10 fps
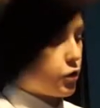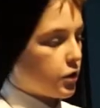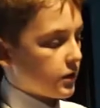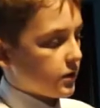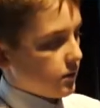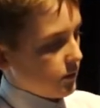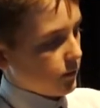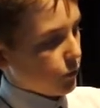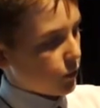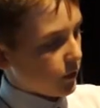
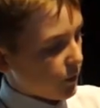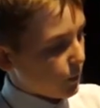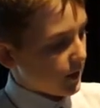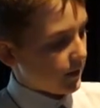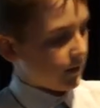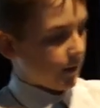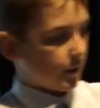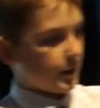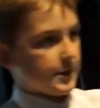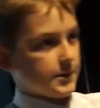look at the way the
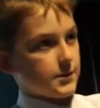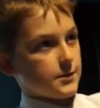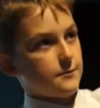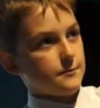tongue is.